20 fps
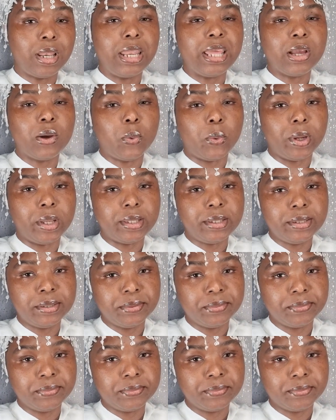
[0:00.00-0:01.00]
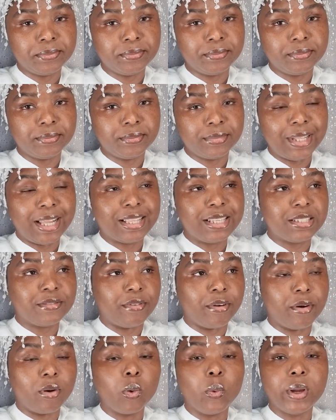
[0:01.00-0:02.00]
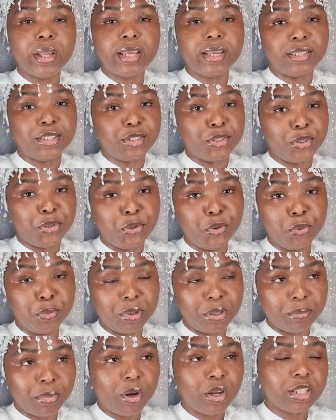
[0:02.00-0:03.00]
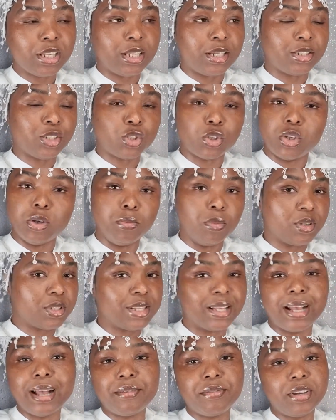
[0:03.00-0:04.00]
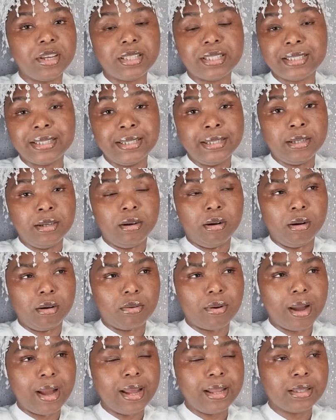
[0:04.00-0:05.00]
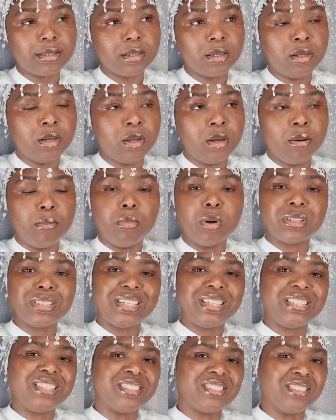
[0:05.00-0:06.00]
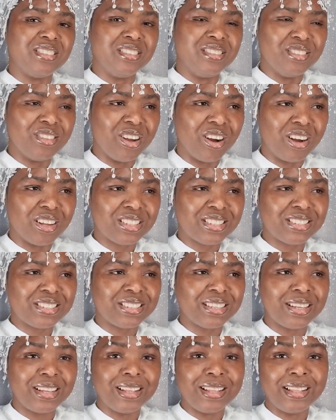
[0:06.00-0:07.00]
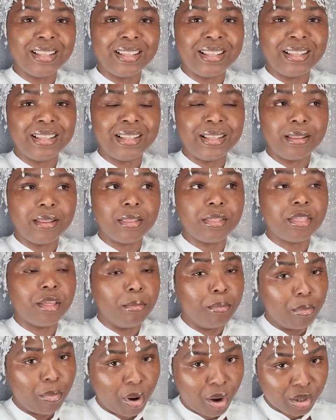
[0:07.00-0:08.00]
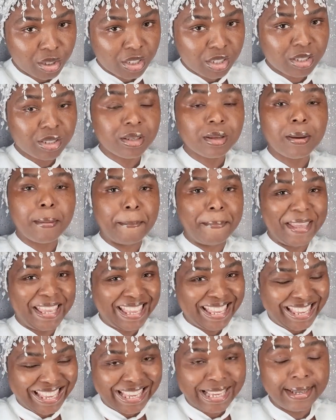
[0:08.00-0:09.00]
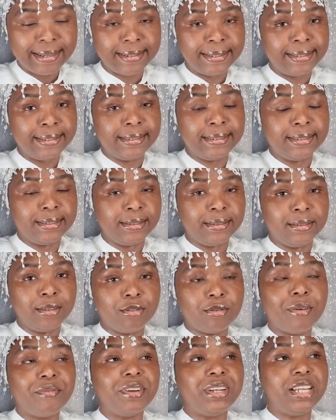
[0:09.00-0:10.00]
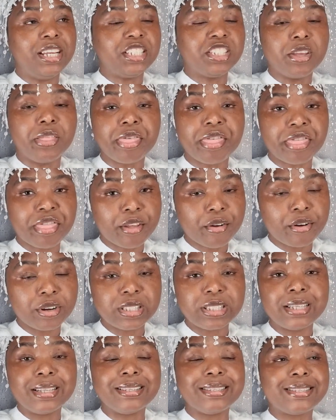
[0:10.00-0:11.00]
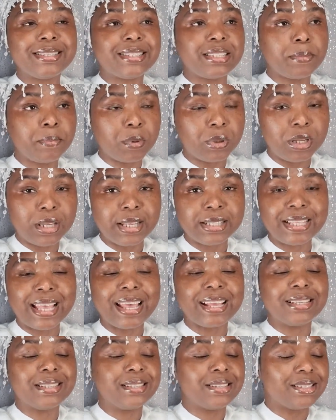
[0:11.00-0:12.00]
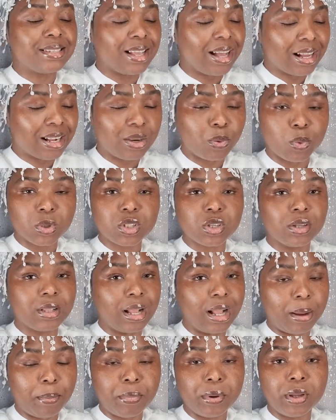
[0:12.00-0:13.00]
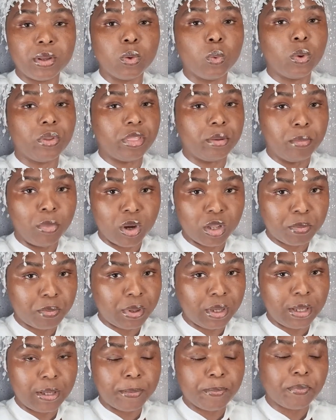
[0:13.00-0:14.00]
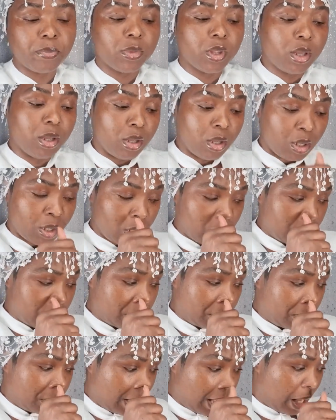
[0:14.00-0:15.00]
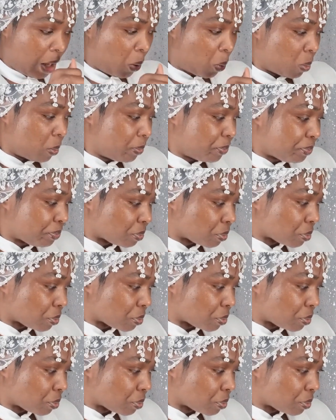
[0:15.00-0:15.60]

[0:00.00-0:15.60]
liquid that is very wicked to the human body. So you mustn't have it. All right. But it is not the MOTB. Revelation 13 stipulates exactly what's going to happen with the MOTB. Now,